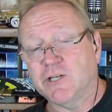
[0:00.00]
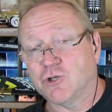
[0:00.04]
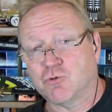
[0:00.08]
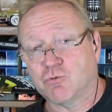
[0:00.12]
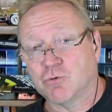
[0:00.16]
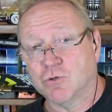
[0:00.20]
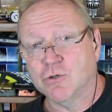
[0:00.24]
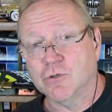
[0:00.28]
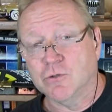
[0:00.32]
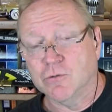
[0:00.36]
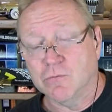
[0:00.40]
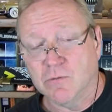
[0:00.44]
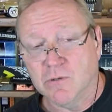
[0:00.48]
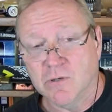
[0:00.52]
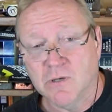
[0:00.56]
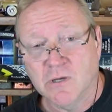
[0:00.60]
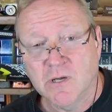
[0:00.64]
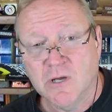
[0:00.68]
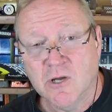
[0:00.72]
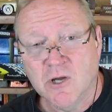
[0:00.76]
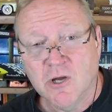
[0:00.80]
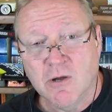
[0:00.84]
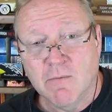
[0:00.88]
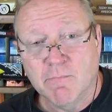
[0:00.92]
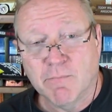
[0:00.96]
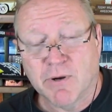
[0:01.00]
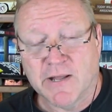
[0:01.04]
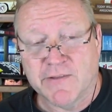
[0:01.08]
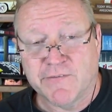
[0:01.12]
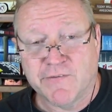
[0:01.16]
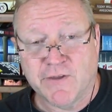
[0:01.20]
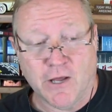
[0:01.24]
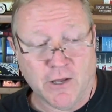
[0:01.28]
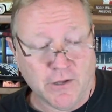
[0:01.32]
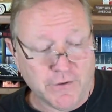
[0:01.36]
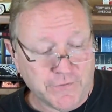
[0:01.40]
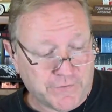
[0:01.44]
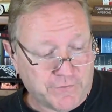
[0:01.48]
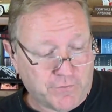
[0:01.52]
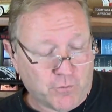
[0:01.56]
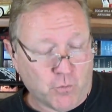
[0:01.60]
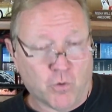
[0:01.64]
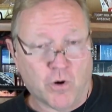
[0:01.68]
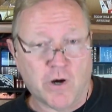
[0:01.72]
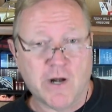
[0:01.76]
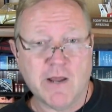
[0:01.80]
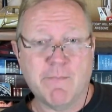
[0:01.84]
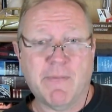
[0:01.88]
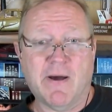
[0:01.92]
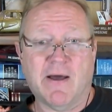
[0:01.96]
true, but I tell a
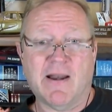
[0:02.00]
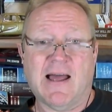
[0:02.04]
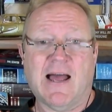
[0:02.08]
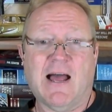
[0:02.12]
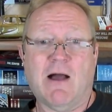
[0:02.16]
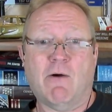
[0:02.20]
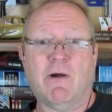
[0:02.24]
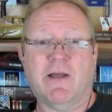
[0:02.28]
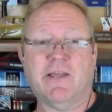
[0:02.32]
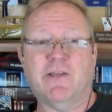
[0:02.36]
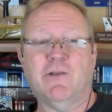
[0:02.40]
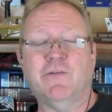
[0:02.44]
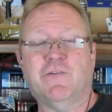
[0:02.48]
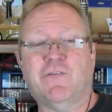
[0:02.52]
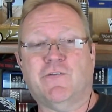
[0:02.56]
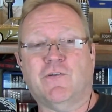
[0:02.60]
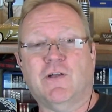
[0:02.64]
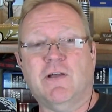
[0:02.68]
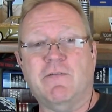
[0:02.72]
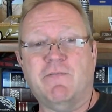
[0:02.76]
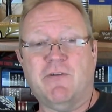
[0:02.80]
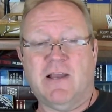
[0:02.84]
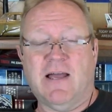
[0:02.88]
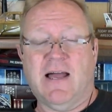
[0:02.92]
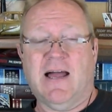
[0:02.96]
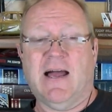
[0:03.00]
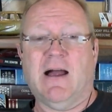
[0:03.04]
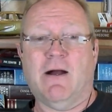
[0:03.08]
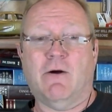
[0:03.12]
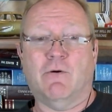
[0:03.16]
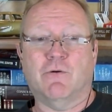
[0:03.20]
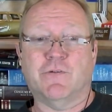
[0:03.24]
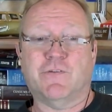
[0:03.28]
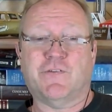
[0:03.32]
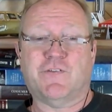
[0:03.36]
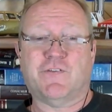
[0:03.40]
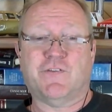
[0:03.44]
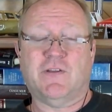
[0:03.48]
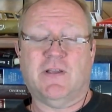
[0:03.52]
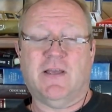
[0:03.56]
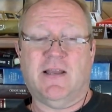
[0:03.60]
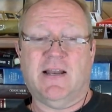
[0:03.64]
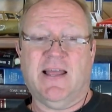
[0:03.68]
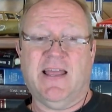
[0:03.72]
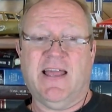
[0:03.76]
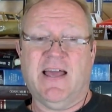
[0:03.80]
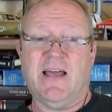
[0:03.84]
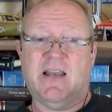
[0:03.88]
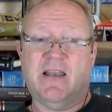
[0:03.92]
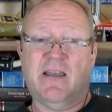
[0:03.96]
story about how I used to live in a house and
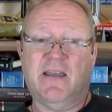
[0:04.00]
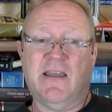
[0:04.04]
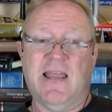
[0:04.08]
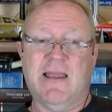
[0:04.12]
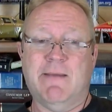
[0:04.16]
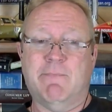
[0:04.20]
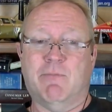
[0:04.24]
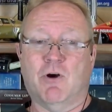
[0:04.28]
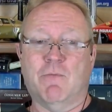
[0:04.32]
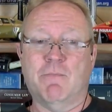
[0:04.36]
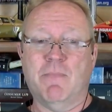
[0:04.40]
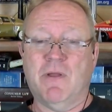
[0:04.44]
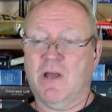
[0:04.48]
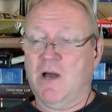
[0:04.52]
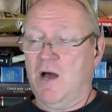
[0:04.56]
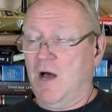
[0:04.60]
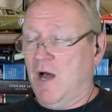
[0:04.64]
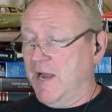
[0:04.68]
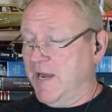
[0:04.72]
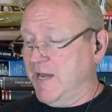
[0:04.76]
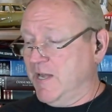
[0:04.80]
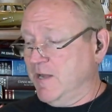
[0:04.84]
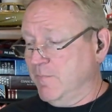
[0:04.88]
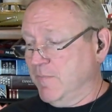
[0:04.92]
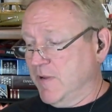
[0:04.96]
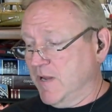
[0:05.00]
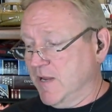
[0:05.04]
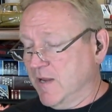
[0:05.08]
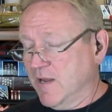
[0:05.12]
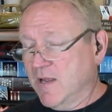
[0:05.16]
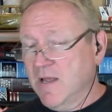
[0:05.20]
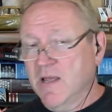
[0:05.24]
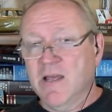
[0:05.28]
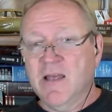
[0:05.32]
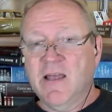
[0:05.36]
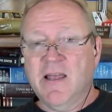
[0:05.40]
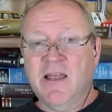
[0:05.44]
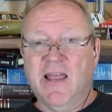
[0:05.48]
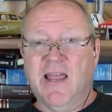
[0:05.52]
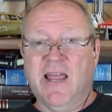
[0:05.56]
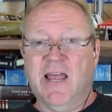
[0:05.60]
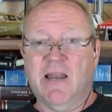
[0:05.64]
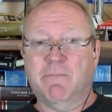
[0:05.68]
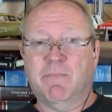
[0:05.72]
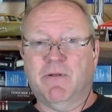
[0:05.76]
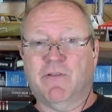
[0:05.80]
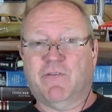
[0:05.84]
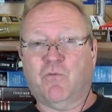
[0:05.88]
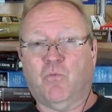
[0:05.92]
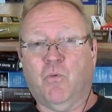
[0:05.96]
I had a neighbor behind me,
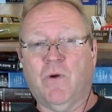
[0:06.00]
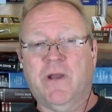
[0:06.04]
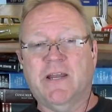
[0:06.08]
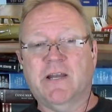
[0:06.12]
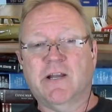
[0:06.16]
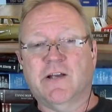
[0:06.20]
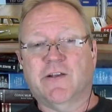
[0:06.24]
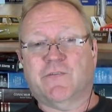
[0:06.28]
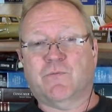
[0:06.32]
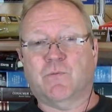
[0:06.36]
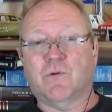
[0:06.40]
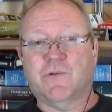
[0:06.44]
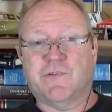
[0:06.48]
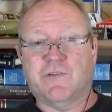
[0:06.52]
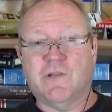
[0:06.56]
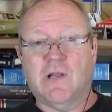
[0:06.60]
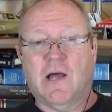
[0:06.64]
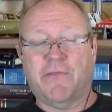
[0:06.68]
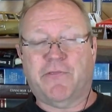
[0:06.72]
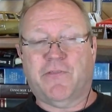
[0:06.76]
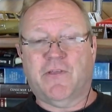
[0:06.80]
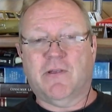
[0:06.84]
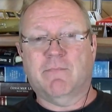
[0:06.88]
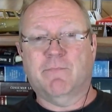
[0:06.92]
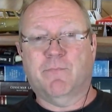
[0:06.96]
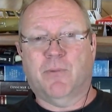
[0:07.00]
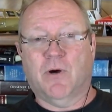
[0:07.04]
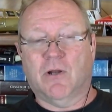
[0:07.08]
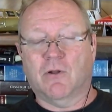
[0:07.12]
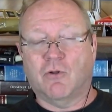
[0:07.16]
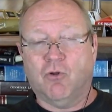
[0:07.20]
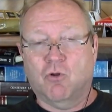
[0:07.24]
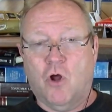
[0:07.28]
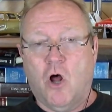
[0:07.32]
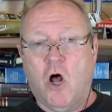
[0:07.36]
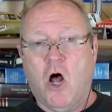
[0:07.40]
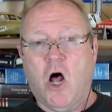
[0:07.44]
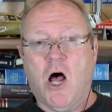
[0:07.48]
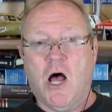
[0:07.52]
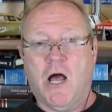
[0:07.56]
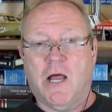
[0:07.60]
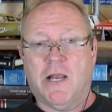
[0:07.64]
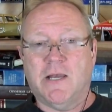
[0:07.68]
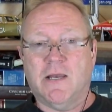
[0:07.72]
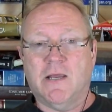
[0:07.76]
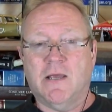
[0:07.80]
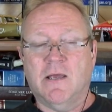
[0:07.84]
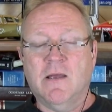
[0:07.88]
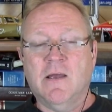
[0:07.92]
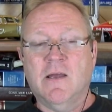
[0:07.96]
and between us was nothing but
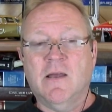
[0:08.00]
lawn.